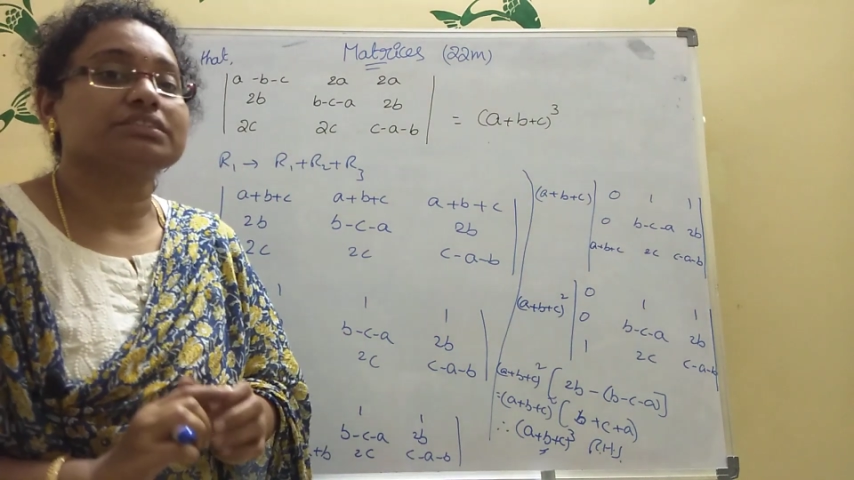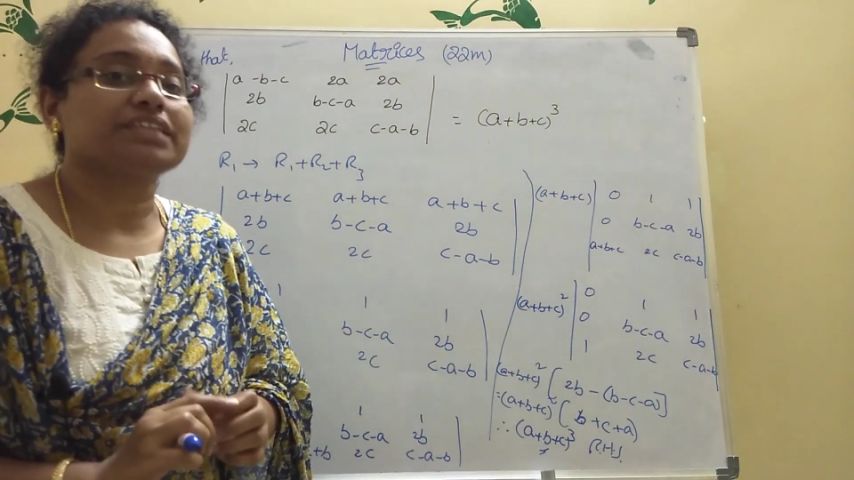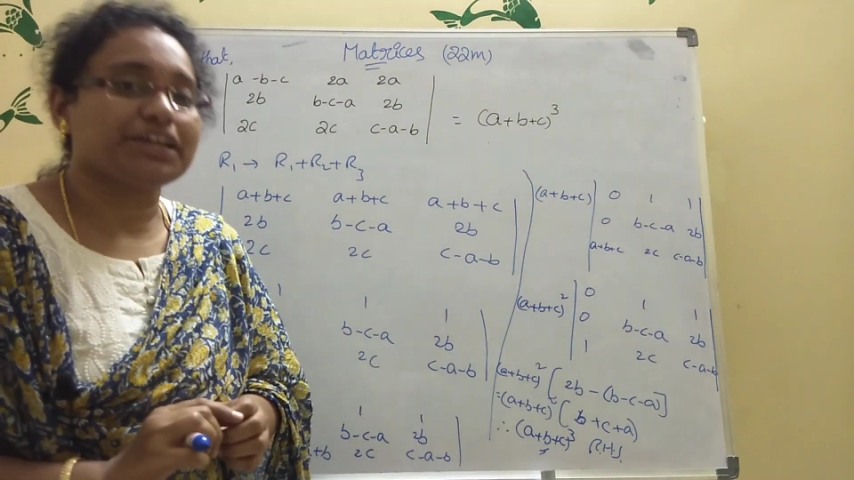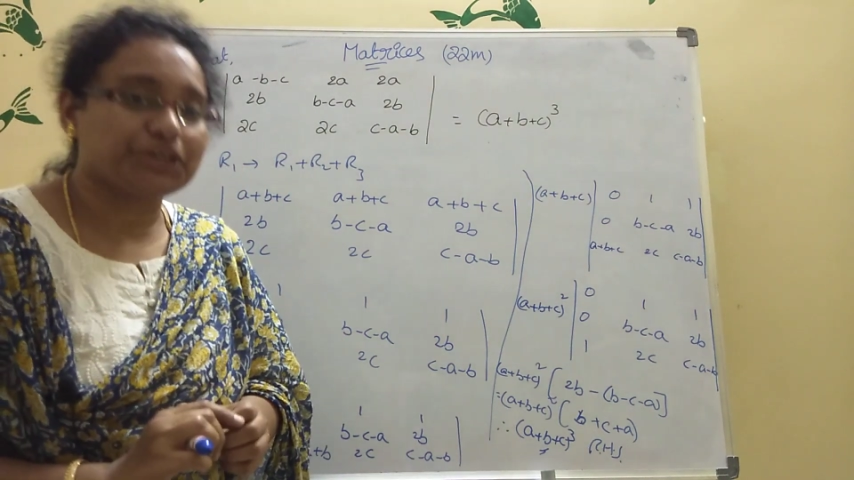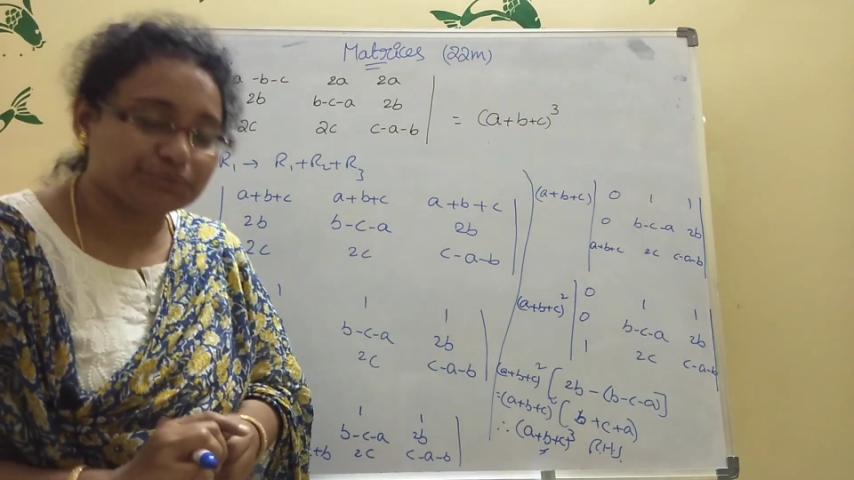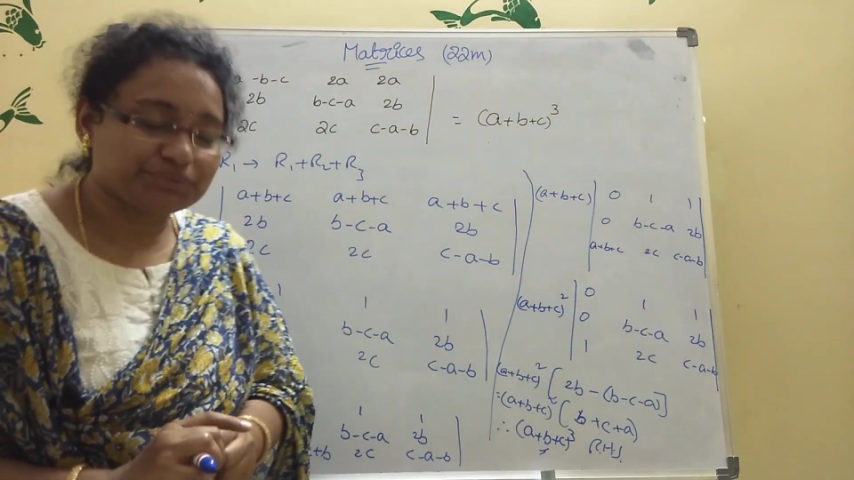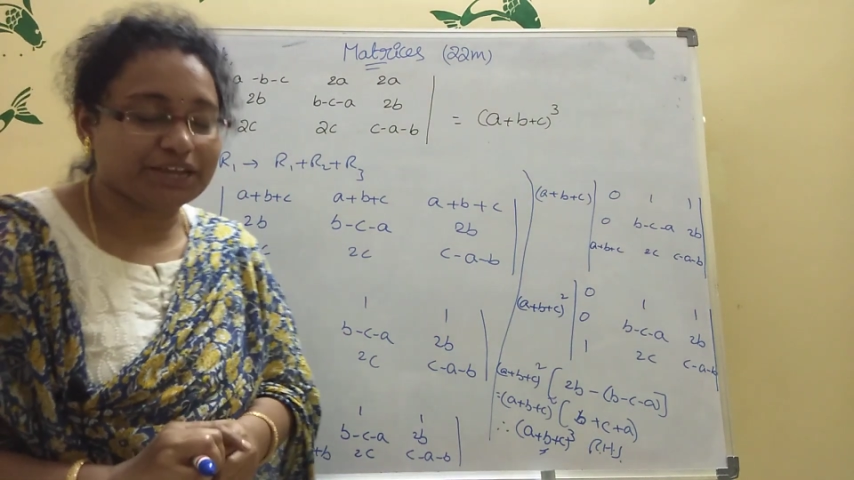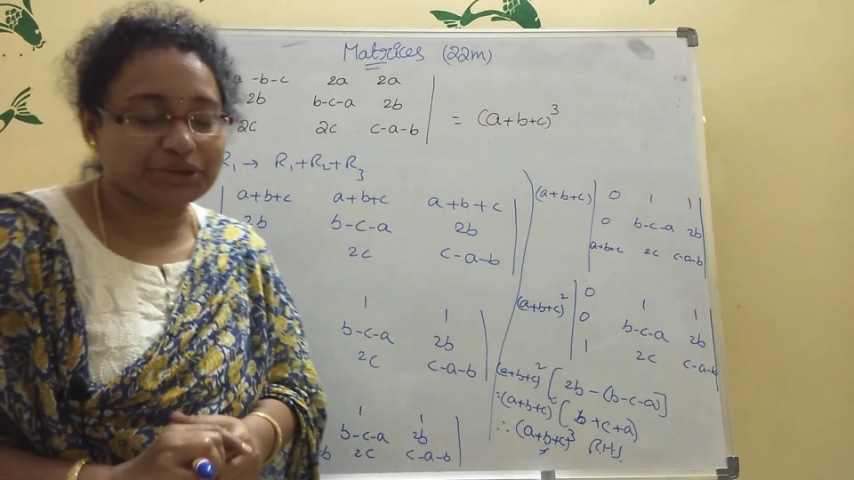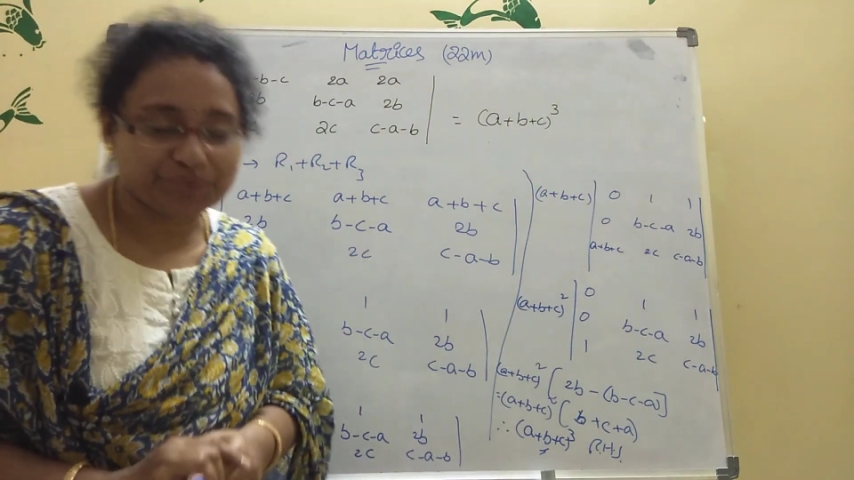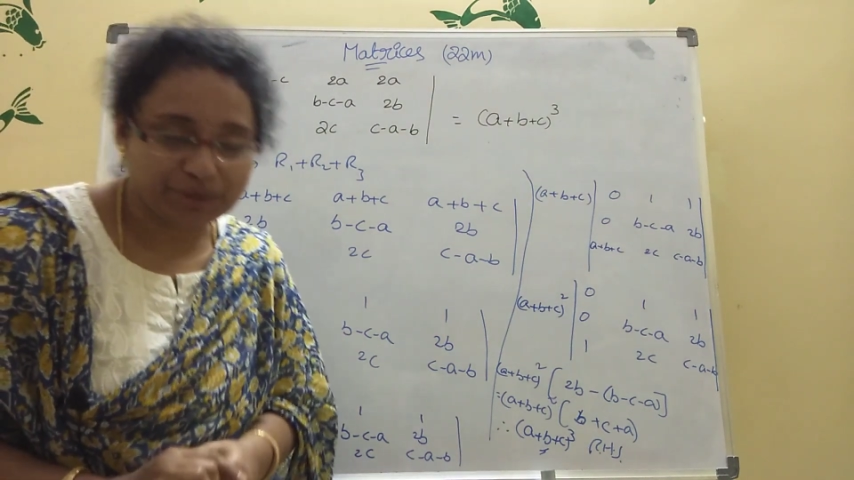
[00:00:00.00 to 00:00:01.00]
Thank you.
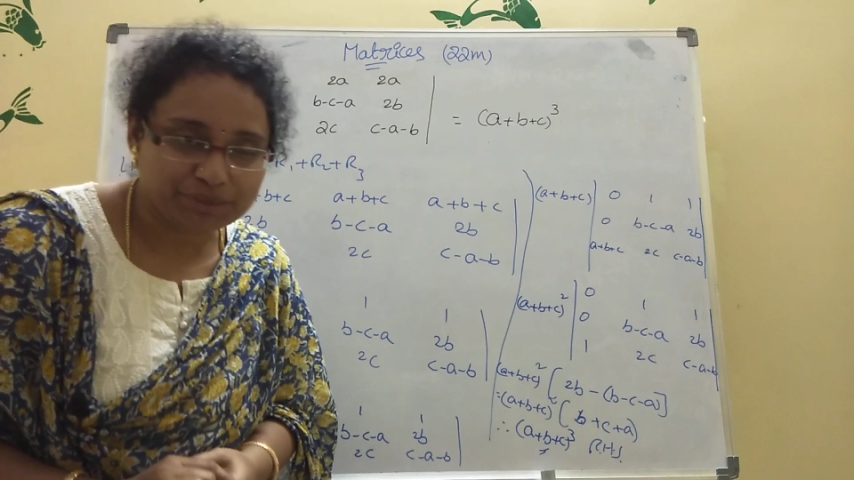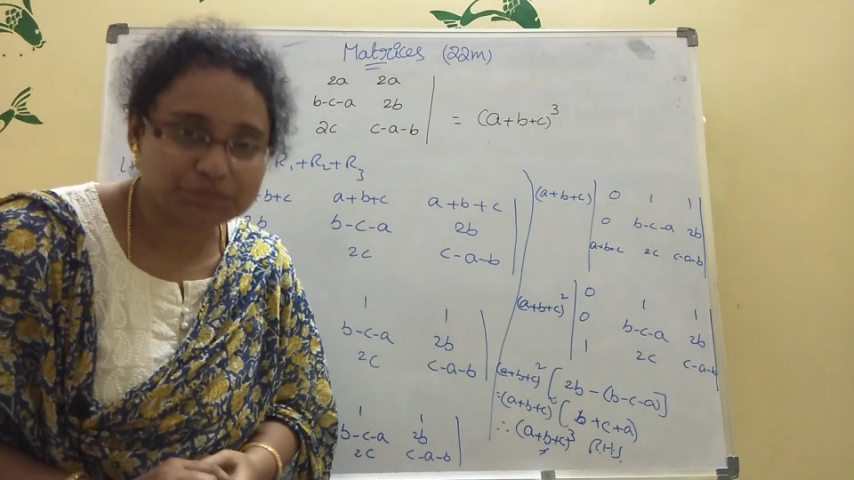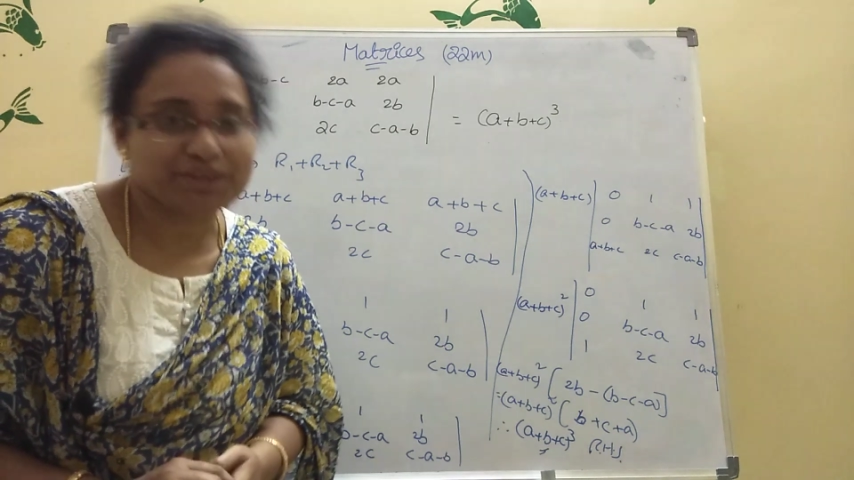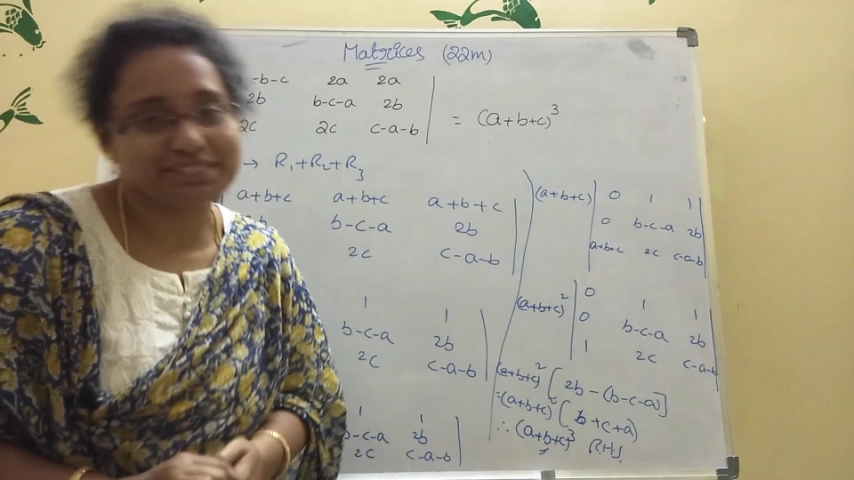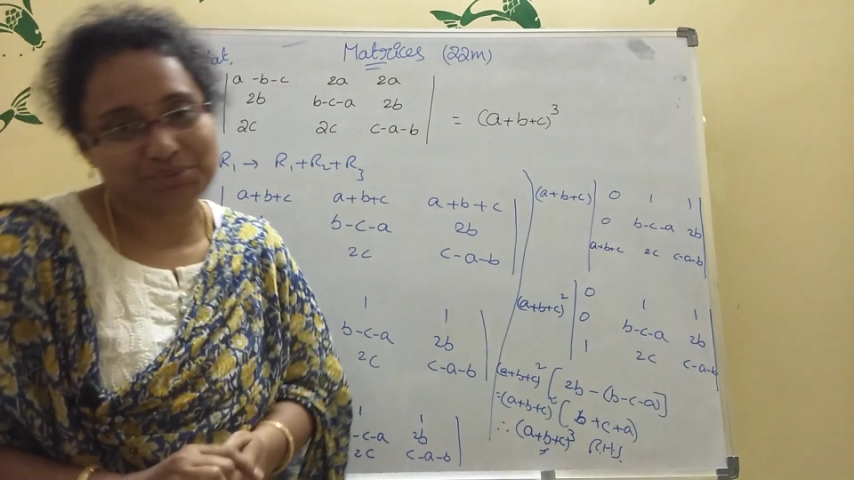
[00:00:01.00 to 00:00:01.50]
Thank you very much. Please